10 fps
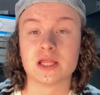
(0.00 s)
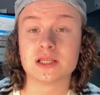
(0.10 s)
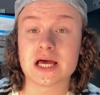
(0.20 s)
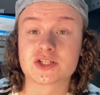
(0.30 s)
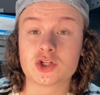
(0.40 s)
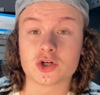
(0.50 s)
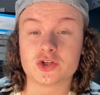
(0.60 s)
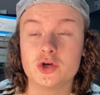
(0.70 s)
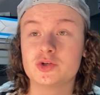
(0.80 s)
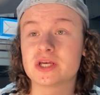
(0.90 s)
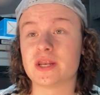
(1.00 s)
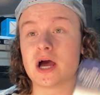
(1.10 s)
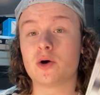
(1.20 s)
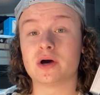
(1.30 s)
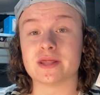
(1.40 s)
Last Doctor Who set
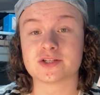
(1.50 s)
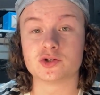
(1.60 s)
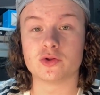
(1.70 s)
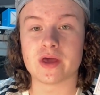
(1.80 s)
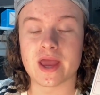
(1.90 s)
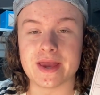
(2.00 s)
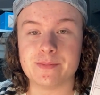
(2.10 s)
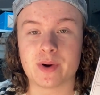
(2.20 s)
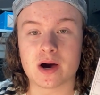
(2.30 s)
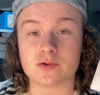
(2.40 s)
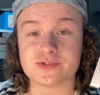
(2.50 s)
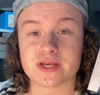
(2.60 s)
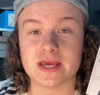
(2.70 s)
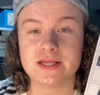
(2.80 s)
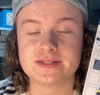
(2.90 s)
now, and that's another eight pounds
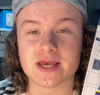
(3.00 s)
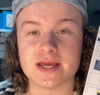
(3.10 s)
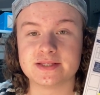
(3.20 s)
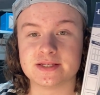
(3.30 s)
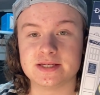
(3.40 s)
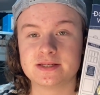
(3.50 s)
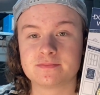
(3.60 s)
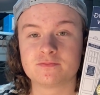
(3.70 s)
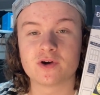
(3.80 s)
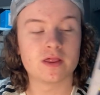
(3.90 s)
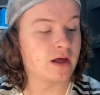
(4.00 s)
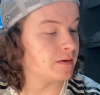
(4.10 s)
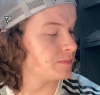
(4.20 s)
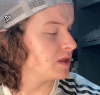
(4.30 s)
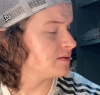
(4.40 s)
into eighteen right there.
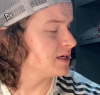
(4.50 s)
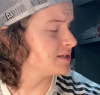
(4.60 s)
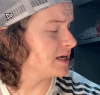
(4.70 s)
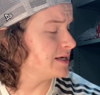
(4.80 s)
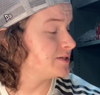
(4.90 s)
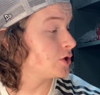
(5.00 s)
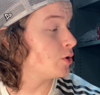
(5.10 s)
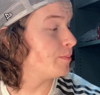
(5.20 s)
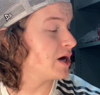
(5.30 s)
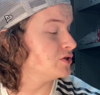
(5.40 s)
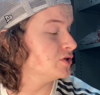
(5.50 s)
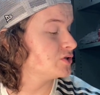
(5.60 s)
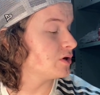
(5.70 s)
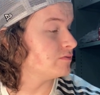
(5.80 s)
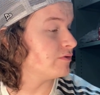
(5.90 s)
This is the
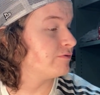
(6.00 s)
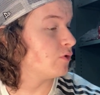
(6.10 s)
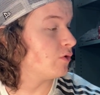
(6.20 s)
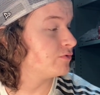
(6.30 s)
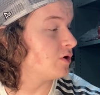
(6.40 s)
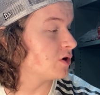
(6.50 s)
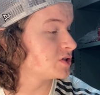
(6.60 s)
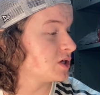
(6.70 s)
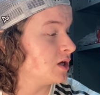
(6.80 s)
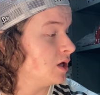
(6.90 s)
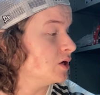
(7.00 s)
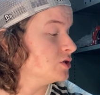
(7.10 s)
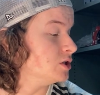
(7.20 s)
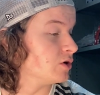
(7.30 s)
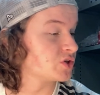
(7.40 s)
Companions of the Fourth Doctor,
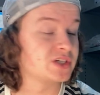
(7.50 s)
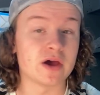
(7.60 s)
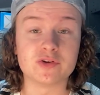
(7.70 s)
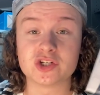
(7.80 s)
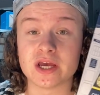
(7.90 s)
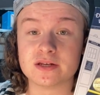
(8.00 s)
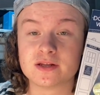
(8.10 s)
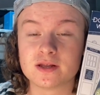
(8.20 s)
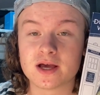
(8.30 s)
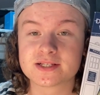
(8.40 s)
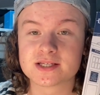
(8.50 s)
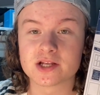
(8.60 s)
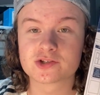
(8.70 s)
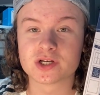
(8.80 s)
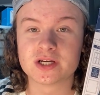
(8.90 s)
so you've got Sarah Jane, et
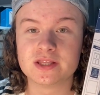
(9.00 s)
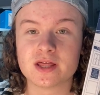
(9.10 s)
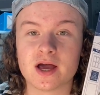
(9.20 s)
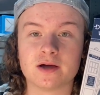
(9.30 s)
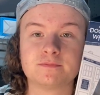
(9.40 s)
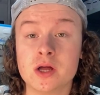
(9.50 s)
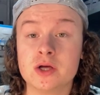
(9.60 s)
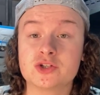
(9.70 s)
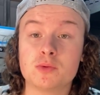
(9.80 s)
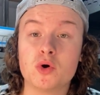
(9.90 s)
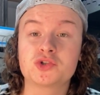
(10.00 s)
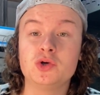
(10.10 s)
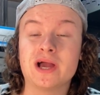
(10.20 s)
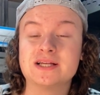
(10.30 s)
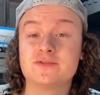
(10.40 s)
cetera in there. So most of
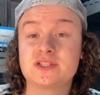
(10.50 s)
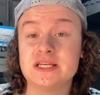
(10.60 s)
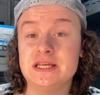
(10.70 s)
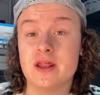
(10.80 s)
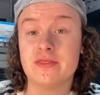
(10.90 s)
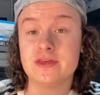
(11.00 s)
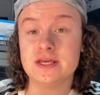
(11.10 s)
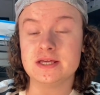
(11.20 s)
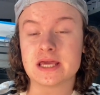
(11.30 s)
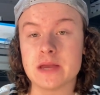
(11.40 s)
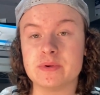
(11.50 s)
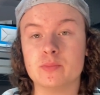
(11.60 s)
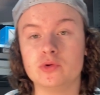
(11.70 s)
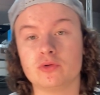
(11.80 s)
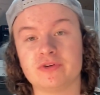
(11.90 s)
you guys have seen the gaming
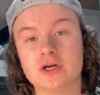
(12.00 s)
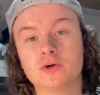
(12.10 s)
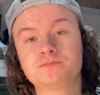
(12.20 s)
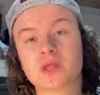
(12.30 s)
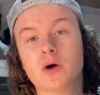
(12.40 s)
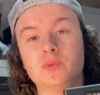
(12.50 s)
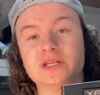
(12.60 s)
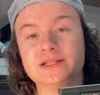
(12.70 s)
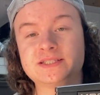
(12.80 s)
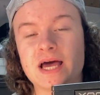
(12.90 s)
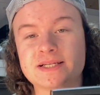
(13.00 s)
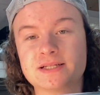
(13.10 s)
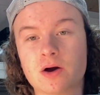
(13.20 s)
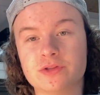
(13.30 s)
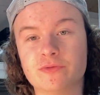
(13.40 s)
bundle video, and we did test
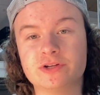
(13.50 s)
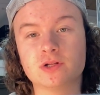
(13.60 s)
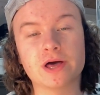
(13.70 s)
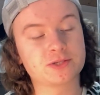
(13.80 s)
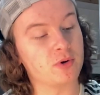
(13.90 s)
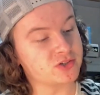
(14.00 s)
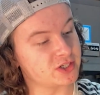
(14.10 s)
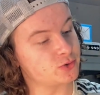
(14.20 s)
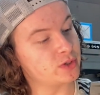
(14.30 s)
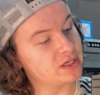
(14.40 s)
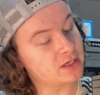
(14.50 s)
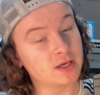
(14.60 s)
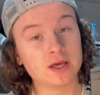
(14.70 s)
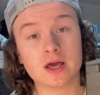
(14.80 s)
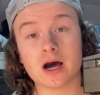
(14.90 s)
out the original Xbox this week
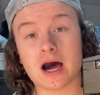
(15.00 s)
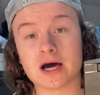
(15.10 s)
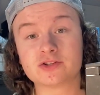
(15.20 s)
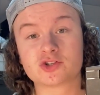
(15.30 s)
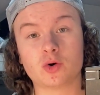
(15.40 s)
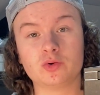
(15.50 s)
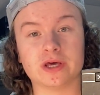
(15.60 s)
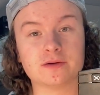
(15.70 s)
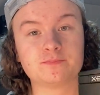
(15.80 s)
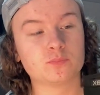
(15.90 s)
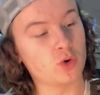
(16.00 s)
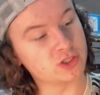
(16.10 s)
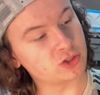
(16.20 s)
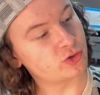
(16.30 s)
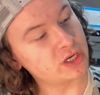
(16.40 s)
and sold it.
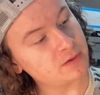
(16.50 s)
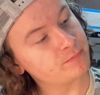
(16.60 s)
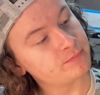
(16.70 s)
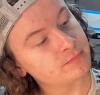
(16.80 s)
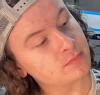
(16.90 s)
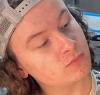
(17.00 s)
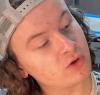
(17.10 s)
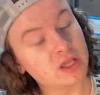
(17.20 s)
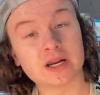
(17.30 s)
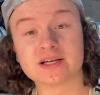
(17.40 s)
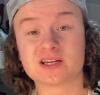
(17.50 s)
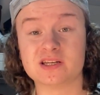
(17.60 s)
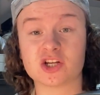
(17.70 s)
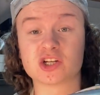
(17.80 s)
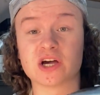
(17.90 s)
Worked a treat, really nice
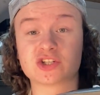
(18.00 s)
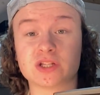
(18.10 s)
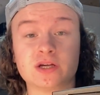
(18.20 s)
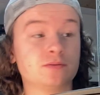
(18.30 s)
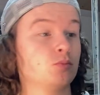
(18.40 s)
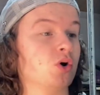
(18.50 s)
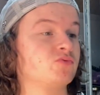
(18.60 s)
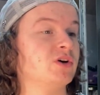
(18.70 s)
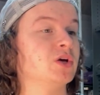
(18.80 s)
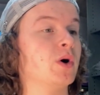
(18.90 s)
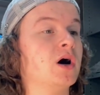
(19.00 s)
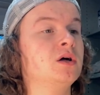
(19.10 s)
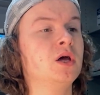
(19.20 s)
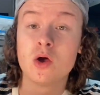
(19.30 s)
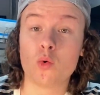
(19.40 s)
condition actually, worked really well.
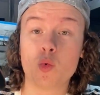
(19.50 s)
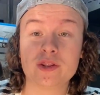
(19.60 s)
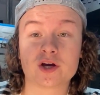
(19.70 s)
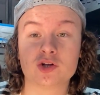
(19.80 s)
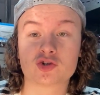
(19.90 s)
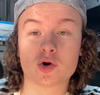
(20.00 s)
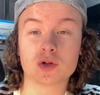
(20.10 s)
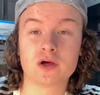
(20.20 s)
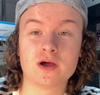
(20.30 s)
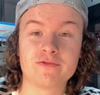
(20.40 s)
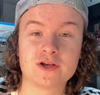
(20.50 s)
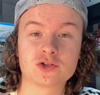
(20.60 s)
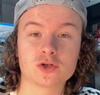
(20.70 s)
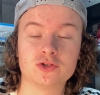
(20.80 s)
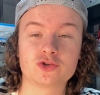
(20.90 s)
With a controller,
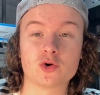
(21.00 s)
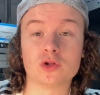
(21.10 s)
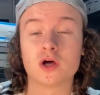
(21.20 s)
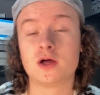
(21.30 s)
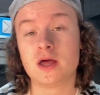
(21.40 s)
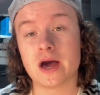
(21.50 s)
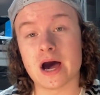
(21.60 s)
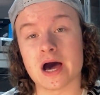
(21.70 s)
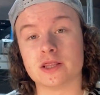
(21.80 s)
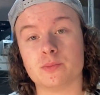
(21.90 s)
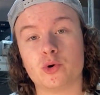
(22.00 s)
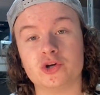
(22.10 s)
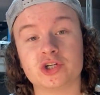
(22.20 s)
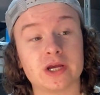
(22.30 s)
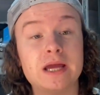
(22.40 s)
official controller, and the
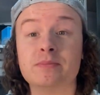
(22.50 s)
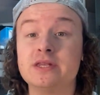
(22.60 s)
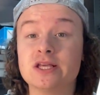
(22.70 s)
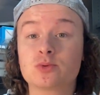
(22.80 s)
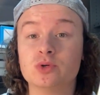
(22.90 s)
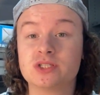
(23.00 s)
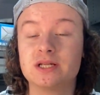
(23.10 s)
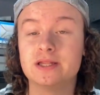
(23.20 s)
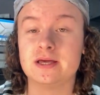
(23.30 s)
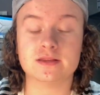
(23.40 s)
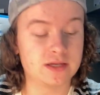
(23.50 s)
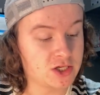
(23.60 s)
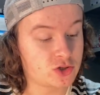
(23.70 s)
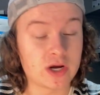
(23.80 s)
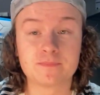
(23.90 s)
Punisher game. The disc was still in the
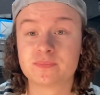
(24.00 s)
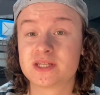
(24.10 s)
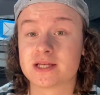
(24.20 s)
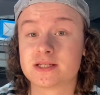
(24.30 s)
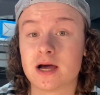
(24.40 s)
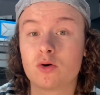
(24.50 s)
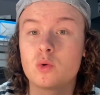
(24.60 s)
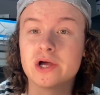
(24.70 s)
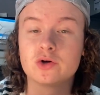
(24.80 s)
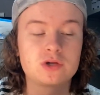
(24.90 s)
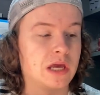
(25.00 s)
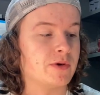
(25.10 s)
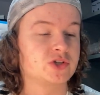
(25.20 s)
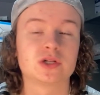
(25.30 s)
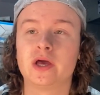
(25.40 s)
disc tray. Tested out, quite a good game
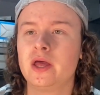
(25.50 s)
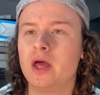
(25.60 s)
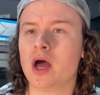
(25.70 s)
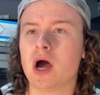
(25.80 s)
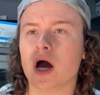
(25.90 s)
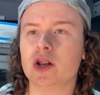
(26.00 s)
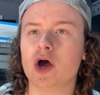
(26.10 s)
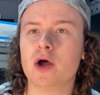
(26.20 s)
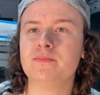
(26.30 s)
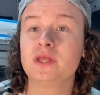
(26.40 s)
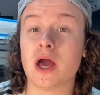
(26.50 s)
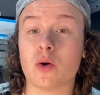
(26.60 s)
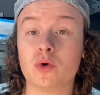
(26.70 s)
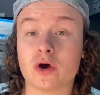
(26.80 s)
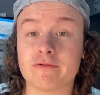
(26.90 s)
actually. And um, yeah,
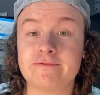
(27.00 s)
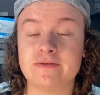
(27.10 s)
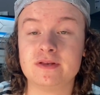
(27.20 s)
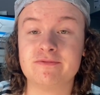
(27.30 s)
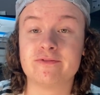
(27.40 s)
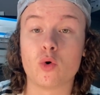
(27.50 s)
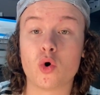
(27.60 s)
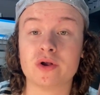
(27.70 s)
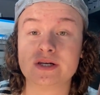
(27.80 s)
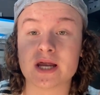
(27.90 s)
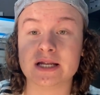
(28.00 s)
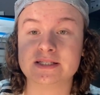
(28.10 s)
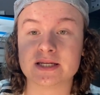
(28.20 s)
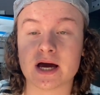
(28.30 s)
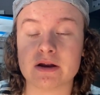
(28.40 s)
we got fifty-four
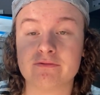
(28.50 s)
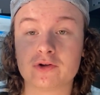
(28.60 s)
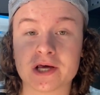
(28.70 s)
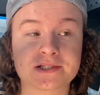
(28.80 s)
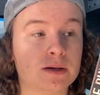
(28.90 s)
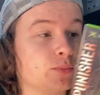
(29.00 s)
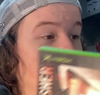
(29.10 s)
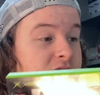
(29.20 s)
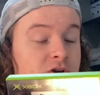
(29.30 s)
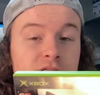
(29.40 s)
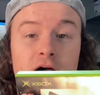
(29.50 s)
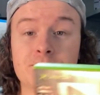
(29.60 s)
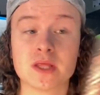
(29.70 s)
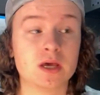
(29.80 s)
ninety-nine full asking price on that.